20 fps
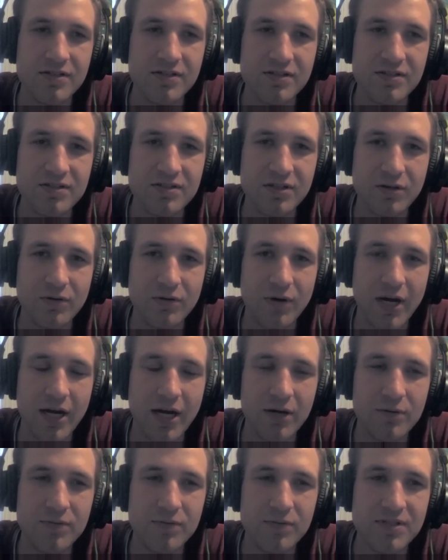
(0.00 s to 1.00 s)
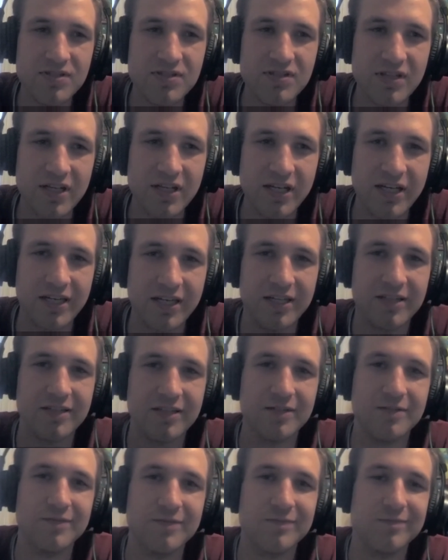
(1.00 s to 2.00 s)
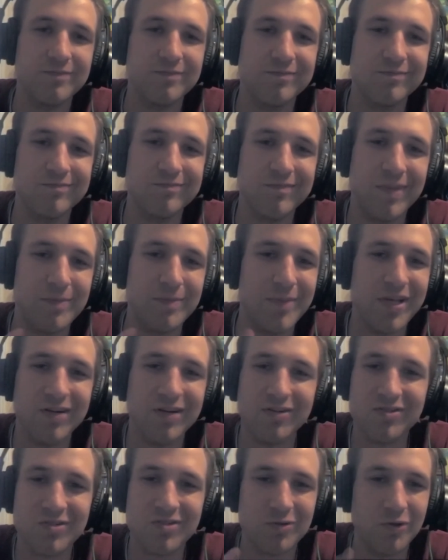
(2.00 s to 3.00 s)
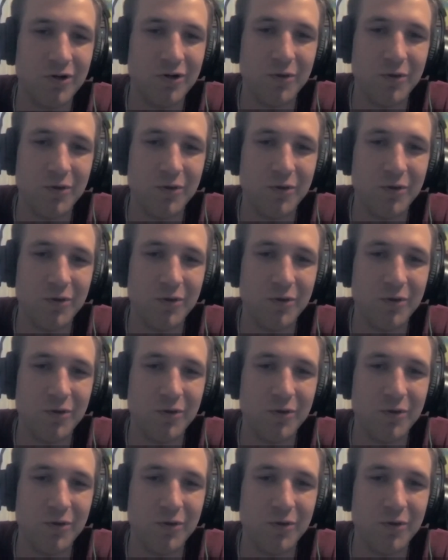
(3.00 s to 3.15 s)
So how was middle school,